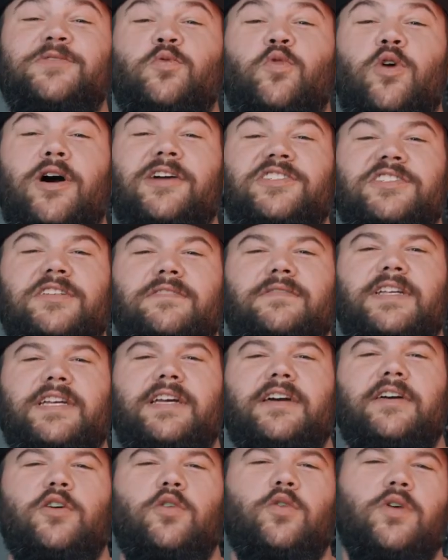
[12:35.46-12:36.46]
for watching the
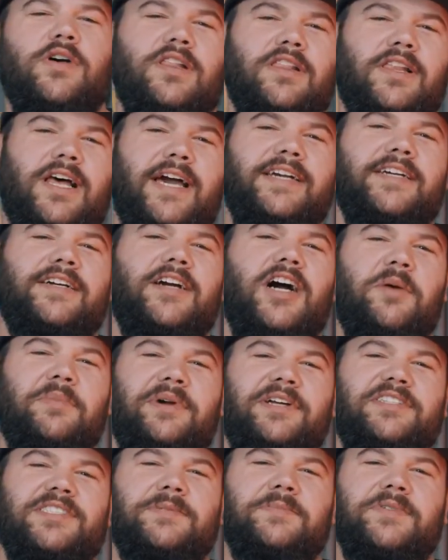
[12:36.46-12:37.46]
video. Like,
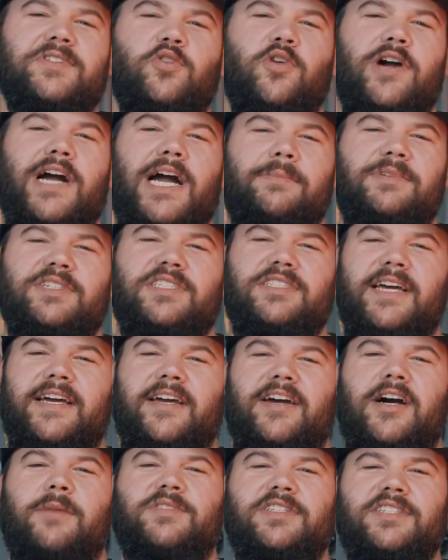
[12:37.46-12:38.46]
comment, and subscribe to
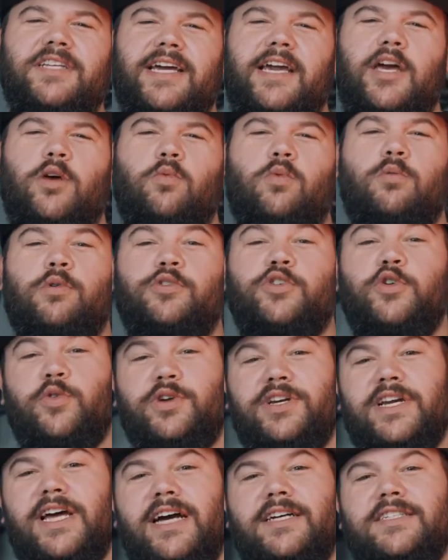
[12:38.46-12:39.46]
stay up to date on what we're
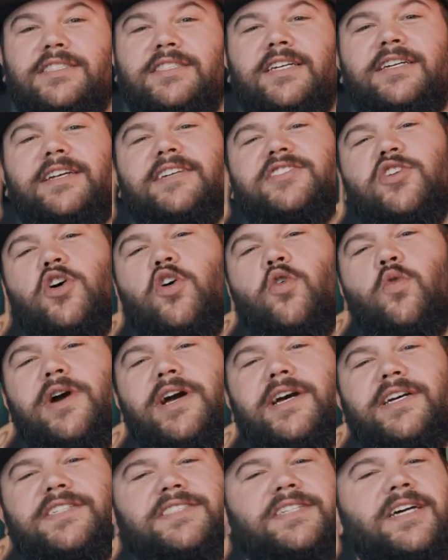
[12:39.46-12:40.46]
doing next. And as
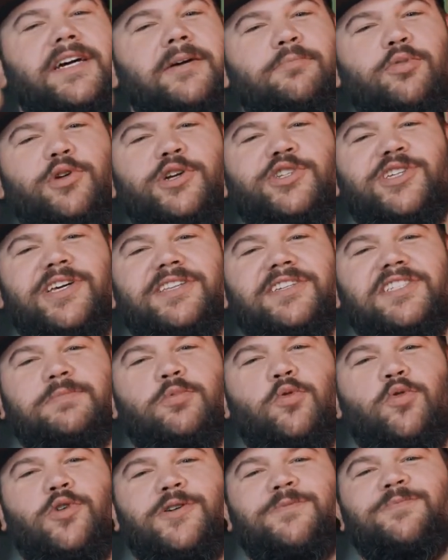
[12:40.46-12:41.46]
always, appreciate the
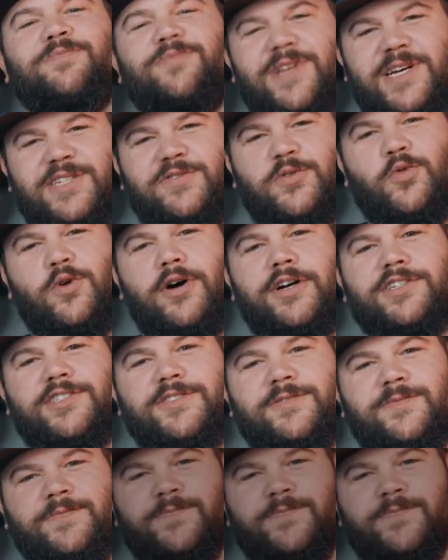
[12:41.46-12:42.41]
support. Thanks for watching.